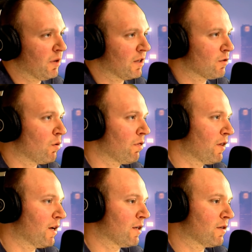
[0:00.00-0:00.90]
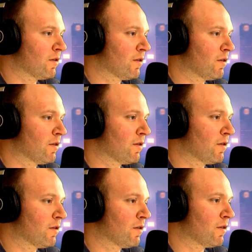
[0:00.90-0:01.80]
But this whole thing is
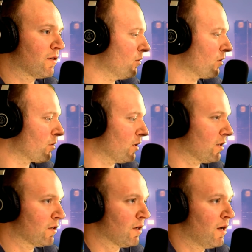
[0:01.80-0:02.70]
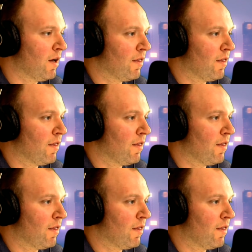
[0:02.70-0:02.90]
just ludicrous.